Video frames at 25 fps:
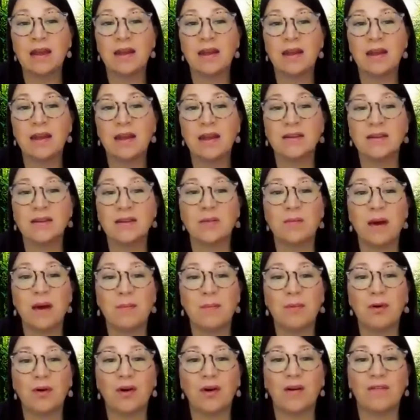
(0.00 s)
He is also a
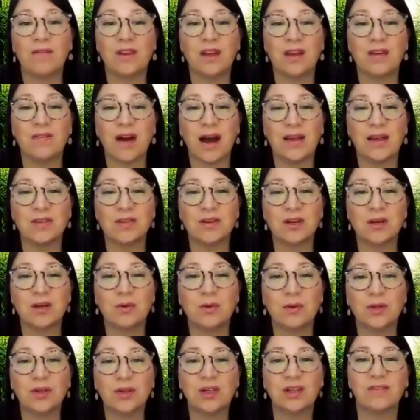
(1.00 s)
member of the advisory
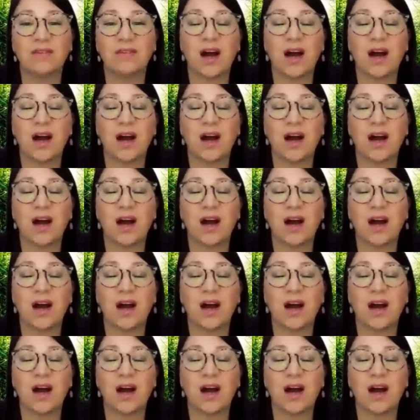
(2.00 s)
board